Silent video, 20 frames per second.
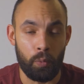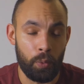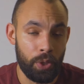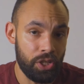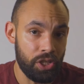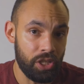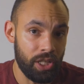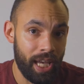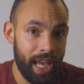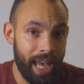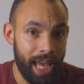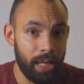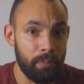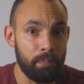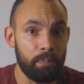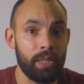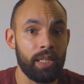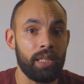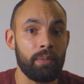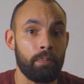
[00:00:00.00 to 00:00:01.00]
which can
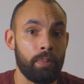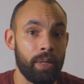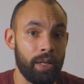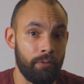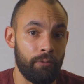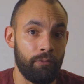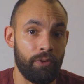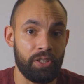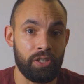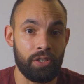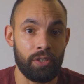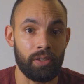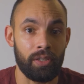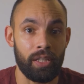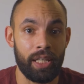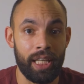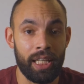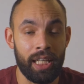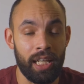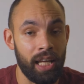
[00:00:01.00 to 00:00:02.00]
be
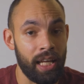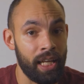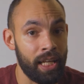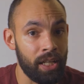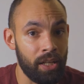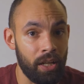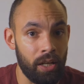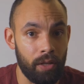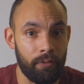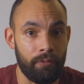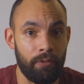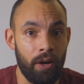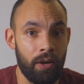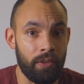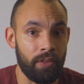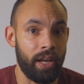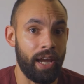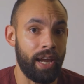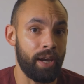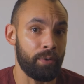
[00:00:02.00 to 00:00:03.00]
beneficial in a lot of
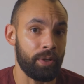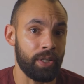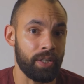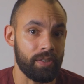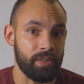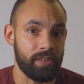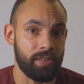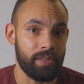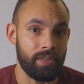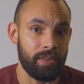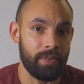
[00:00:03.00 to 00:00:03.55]
other areas.